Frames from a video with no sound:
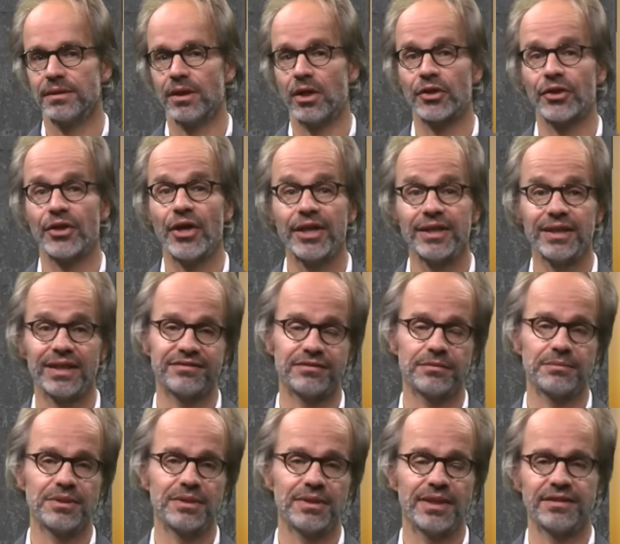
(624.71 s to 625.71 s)
or
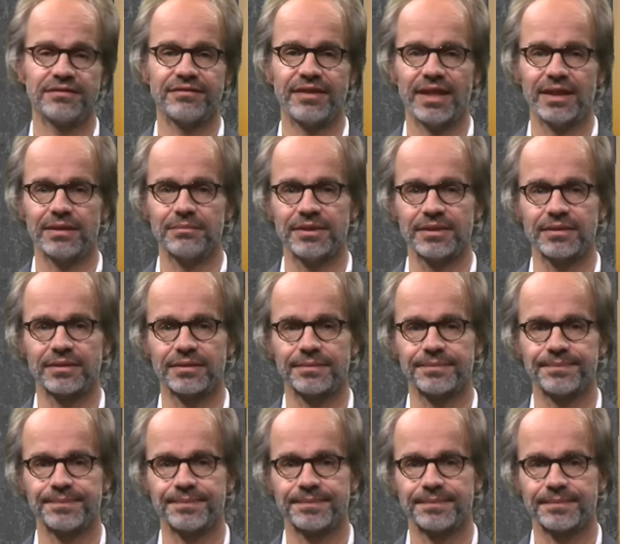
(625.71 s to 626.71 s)
unlivable environments.